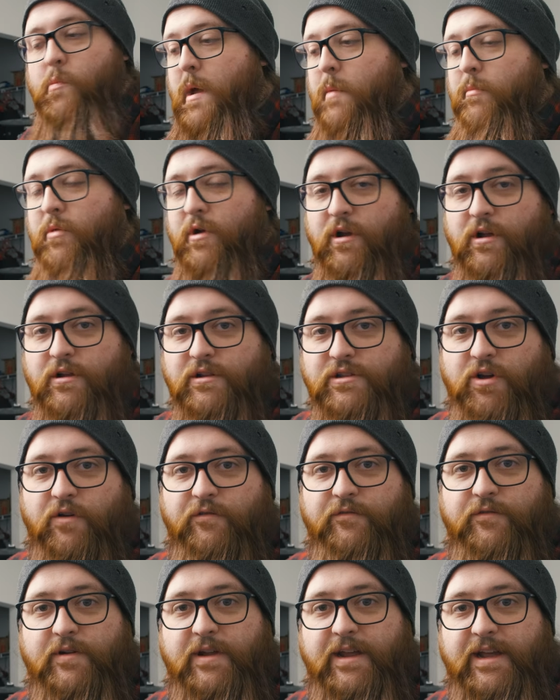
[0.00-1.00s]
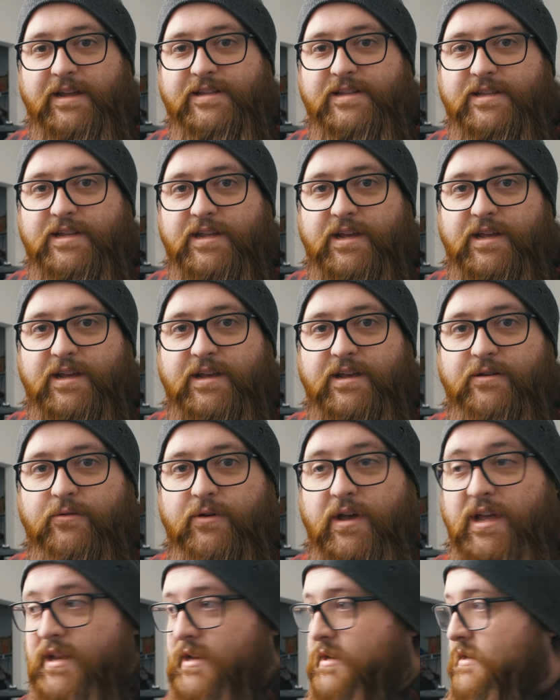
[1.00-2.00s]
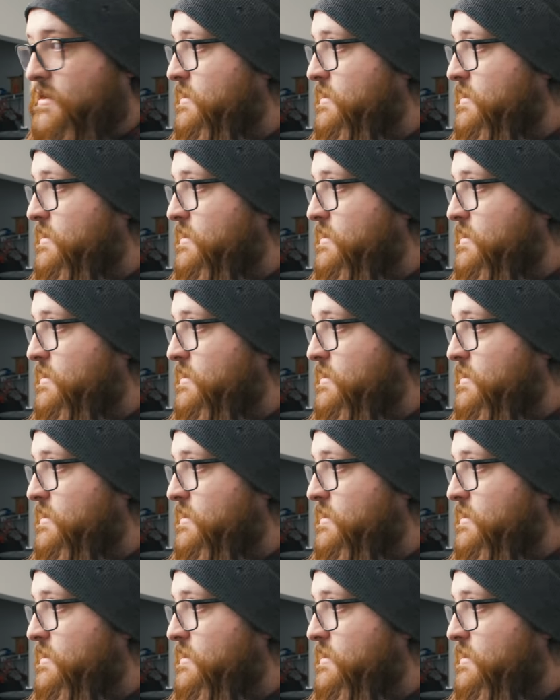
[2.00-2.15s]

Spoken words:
Remember, don't forget to... What?